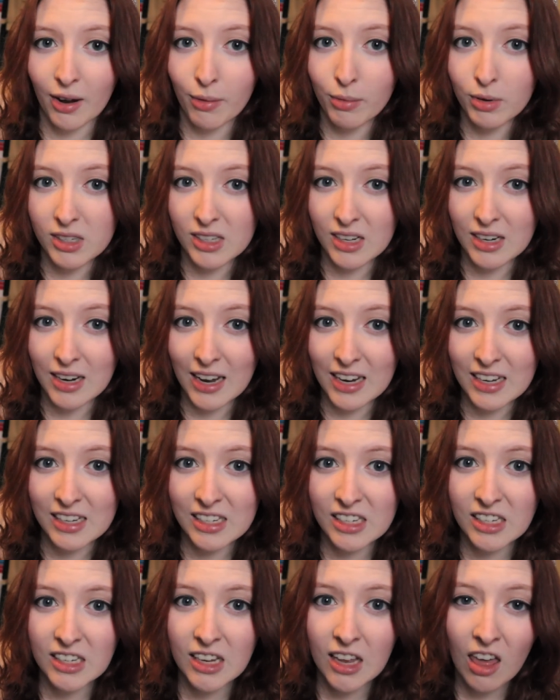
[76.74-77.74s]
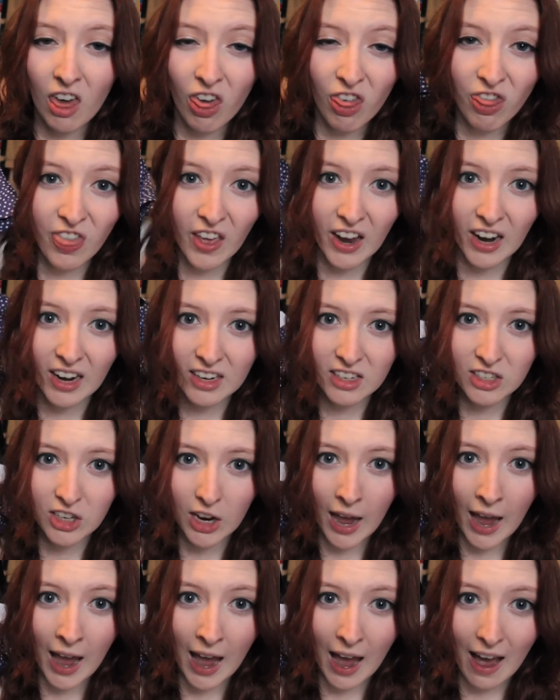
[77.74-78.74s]
that was a nice thing
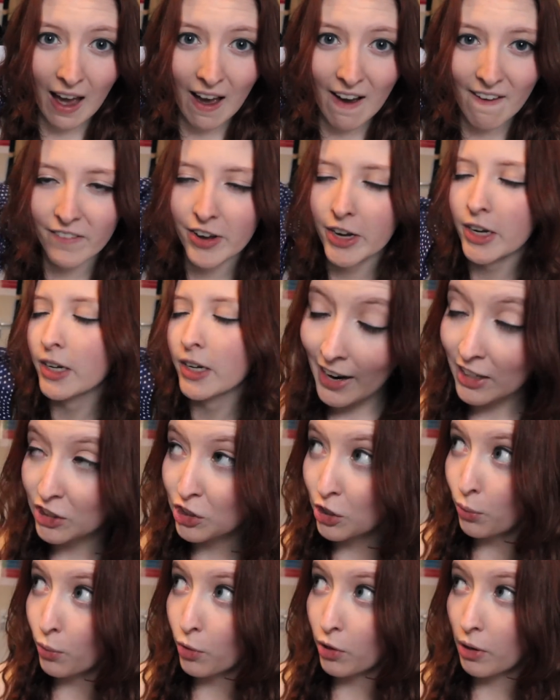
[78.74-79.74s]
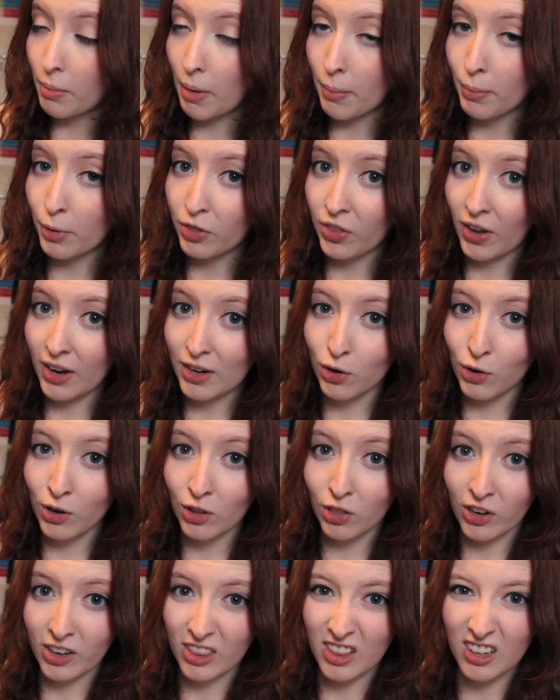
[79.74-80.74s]
to have. actually wore it on my birthday, and you
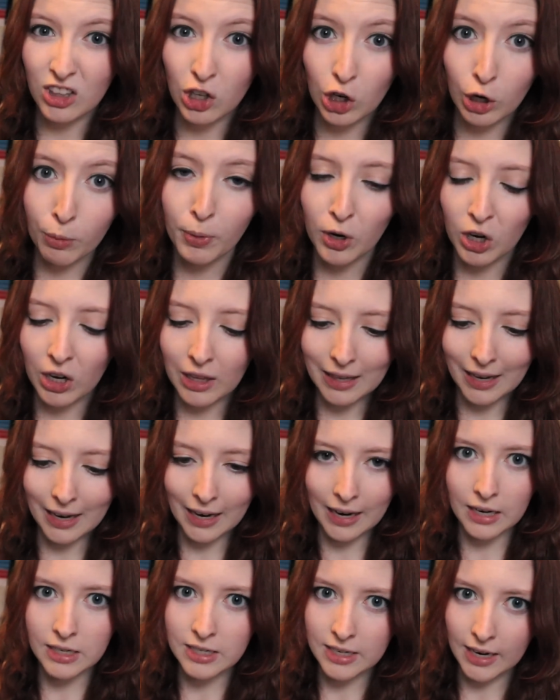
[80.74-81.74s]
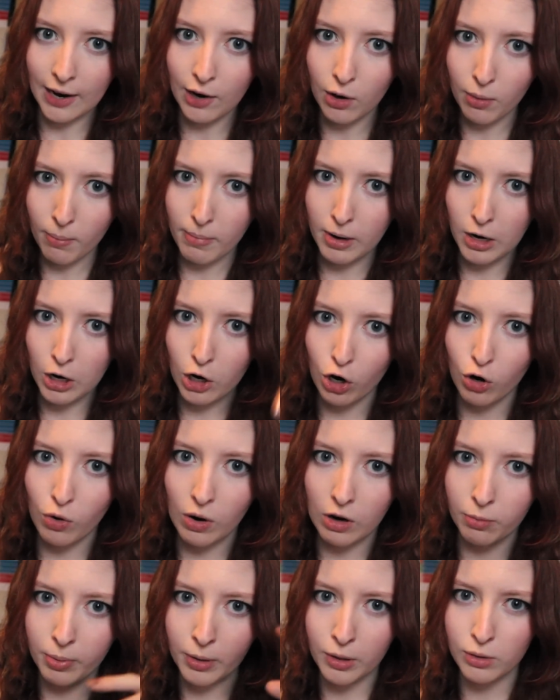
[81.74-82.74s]
can look at the lookbook link down below.
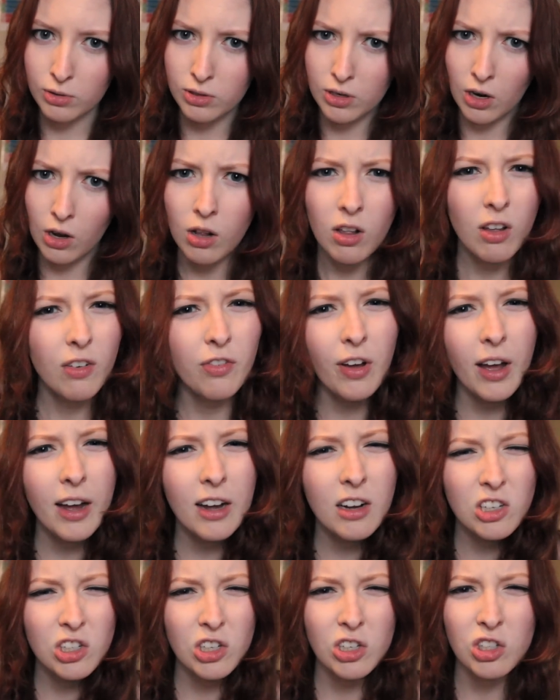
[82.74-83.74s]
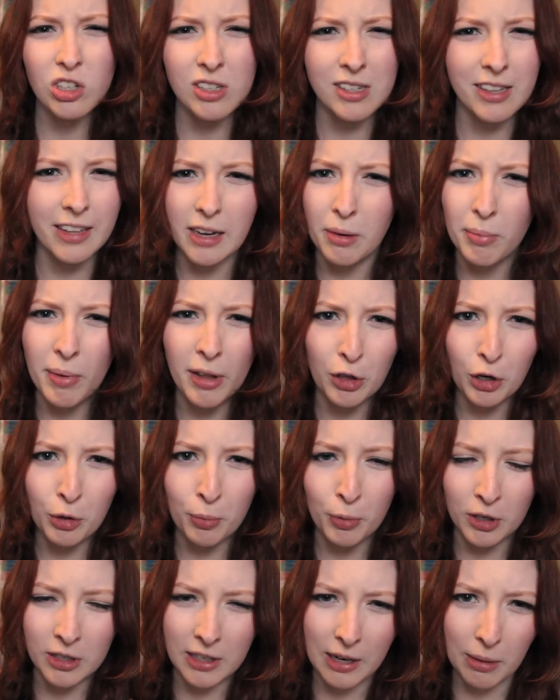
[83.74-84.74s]
I'll actually just link my
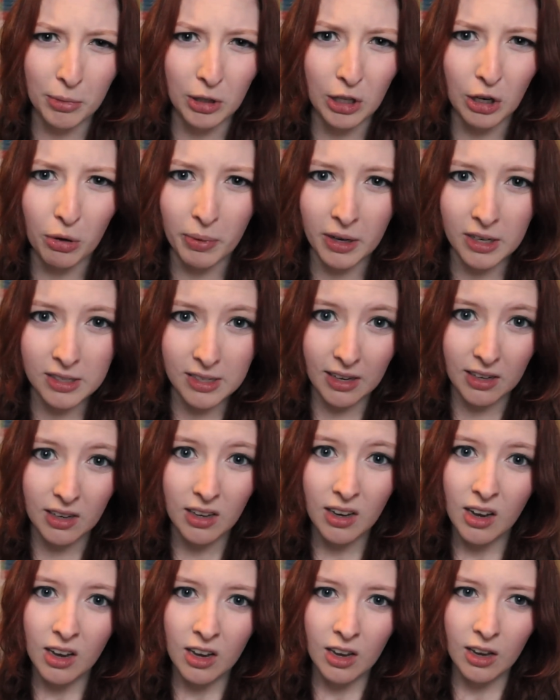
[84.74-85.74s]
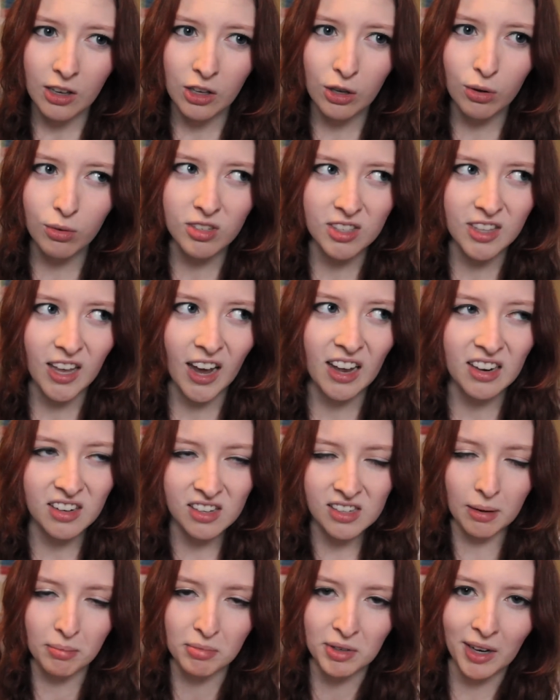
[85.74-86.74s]
lookbook down below, because I use
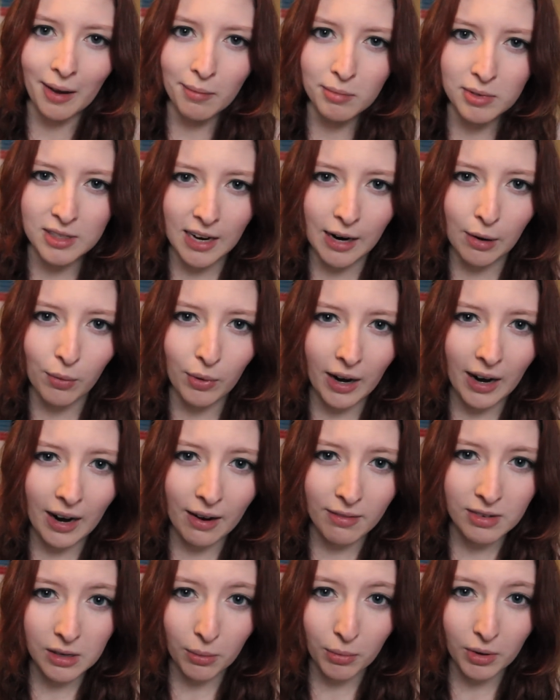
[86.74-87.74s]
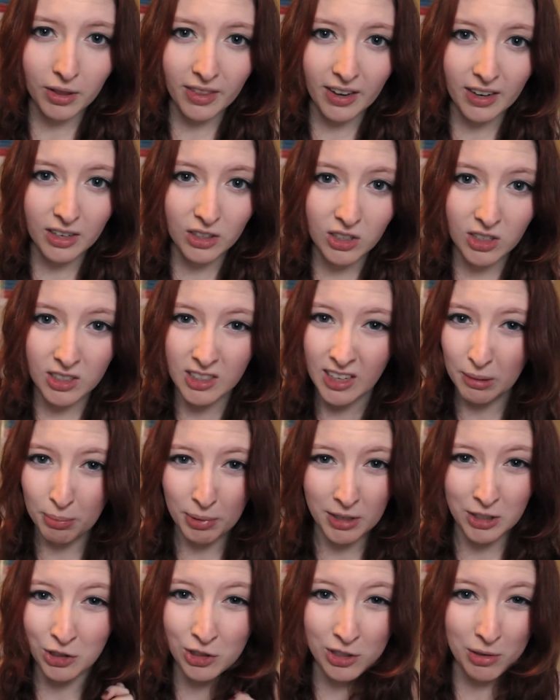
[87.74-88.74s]
that sometimes now when I have someone there to take
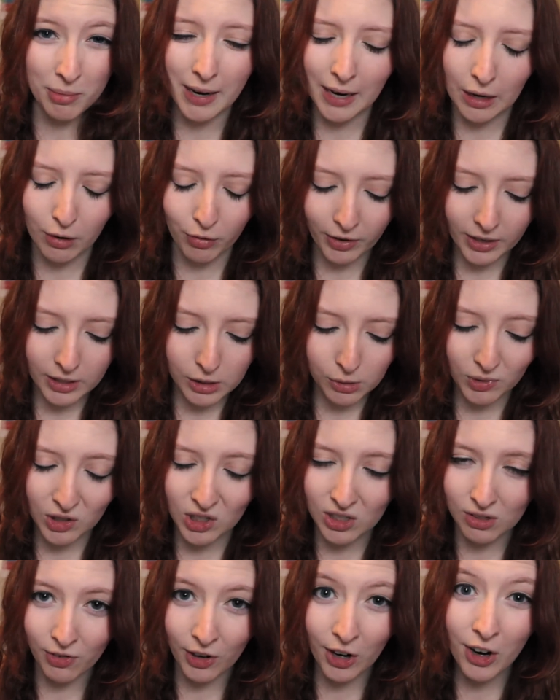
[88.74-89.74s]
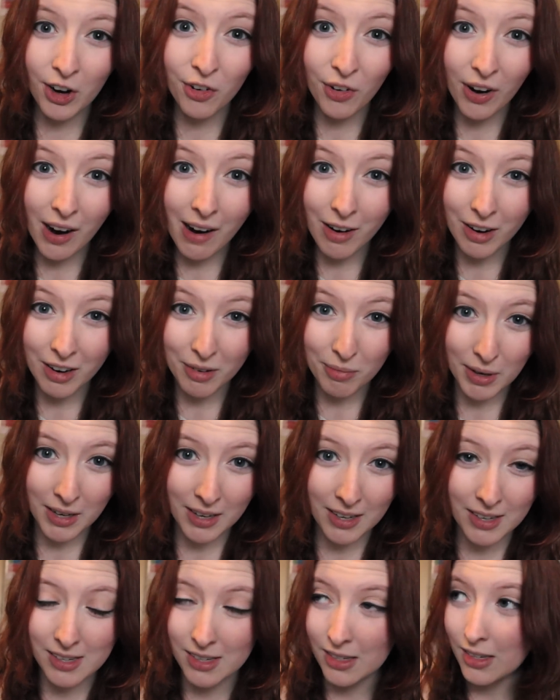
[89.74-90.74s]
pictures of my outfits, which is very rare,
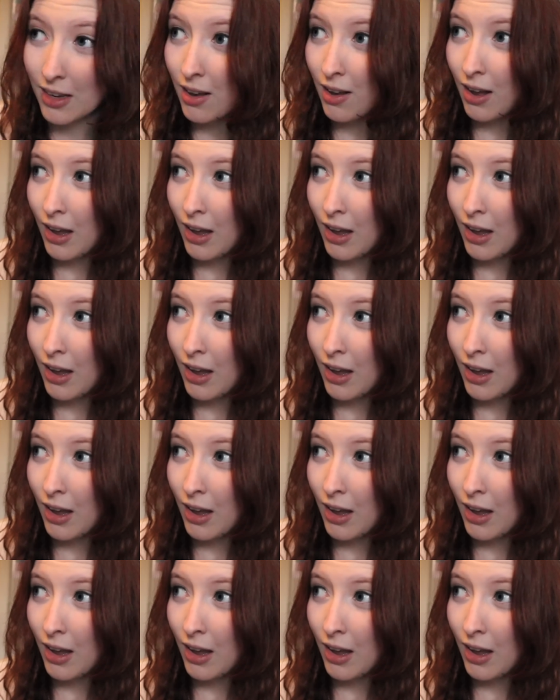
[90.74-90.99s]
because